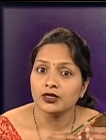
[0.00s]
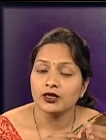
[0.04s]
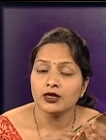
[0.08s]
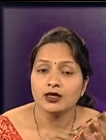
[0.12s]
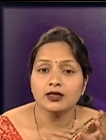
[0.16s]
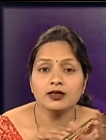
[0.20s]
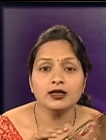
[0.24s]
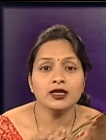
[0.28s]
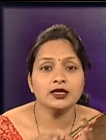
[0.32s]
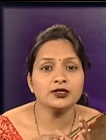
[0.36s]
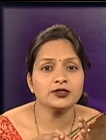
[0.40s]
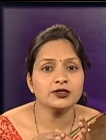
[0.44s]

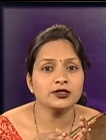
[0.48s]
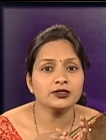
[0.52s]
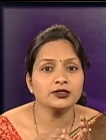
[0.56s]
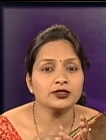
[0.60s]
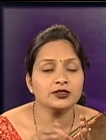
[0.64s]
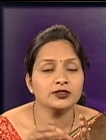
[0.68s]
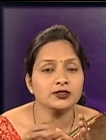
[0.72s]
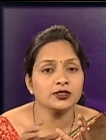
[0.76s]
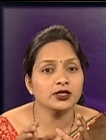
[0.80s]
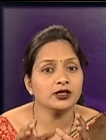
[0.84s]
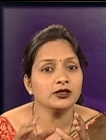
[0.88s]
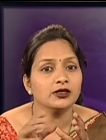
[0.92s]
Let's
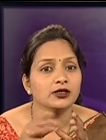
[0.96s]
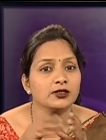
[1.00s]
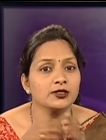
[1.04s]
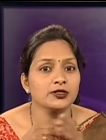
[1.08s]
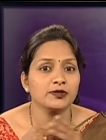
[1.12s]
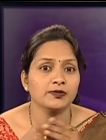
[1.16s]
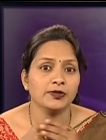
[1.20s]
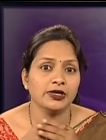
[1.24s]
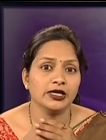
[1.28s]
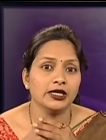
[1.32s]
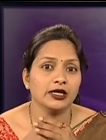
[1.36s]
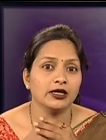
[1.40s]
understand its
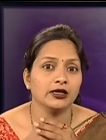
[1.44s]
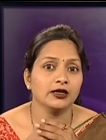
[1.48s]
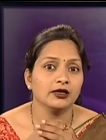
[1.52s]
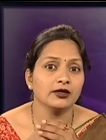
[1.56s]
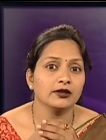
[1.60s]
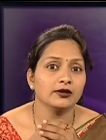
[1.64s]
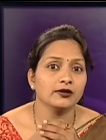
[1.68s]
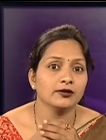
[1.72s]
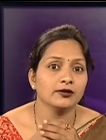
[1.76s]
meaning.